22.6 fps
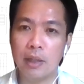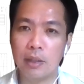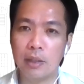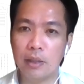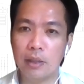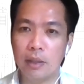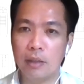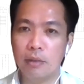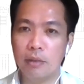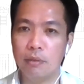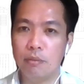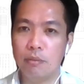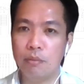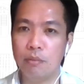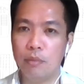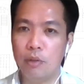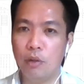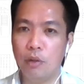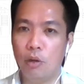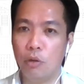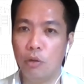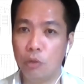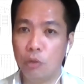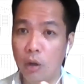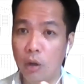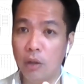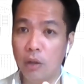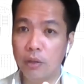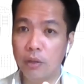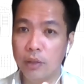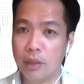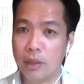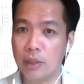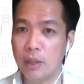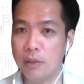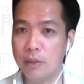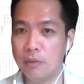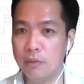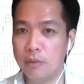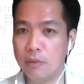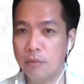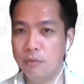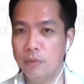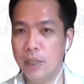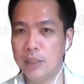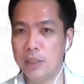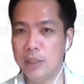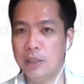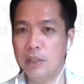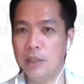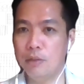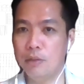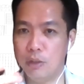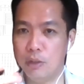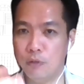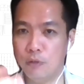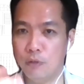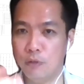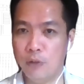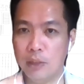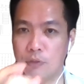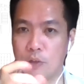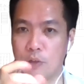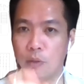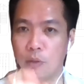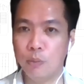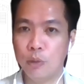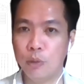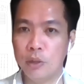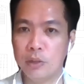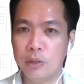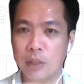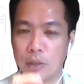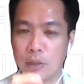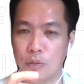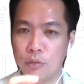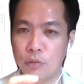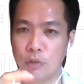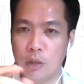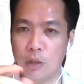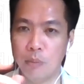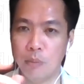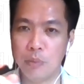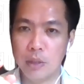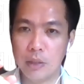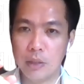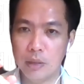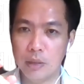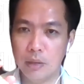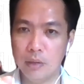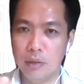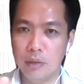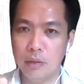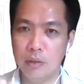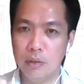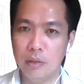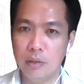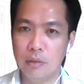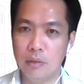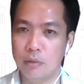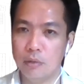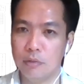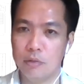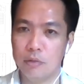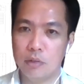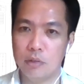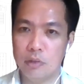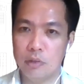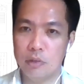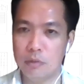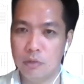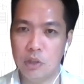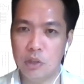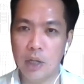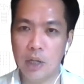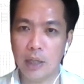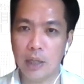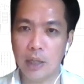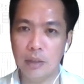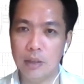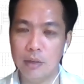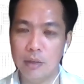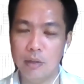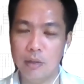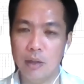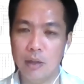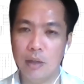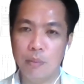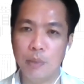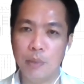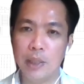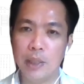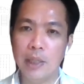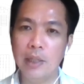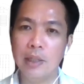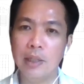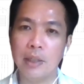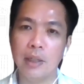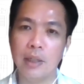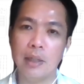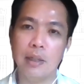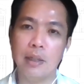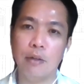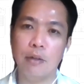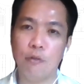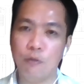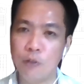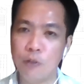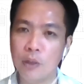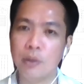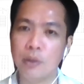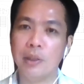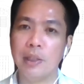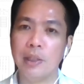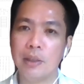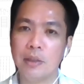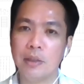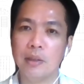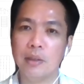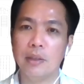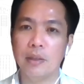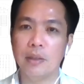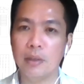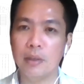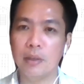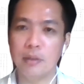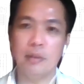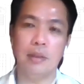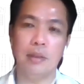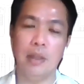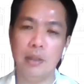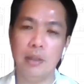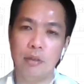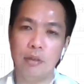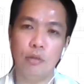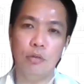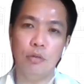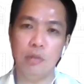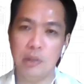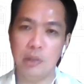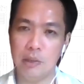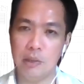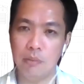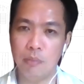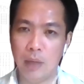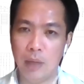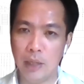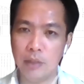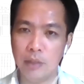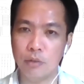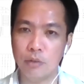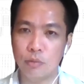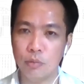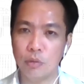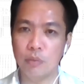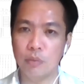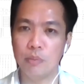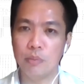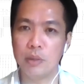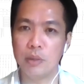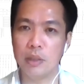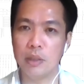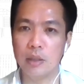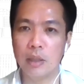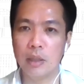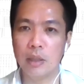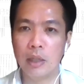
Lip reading: then or not, and then let's say they were defective components that could not be checked at the beginning and they failed later, then those demands would be